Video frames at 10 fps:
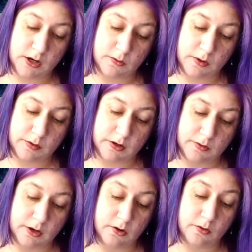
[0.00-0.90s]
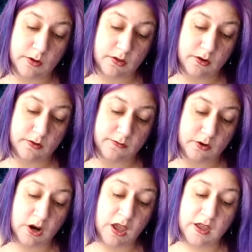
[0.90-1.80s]
21, 22, 23, 24.
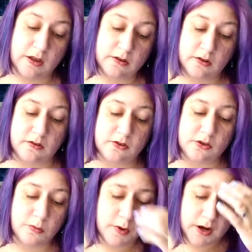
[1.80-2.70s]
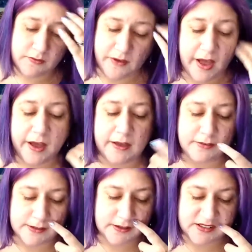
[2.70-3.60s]
So there's 25
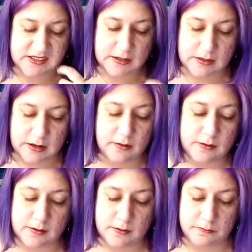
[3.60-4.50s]
silks in this.